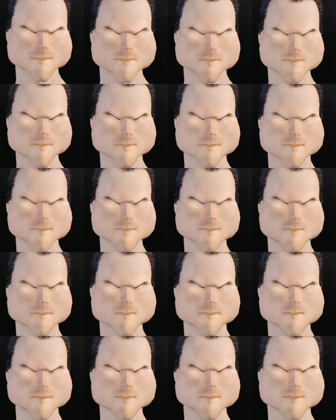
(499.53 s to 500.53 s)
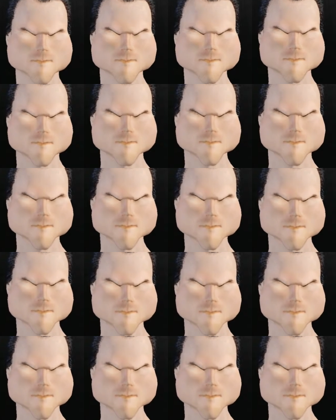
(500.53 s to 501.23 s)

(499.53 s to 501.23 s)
[no speech]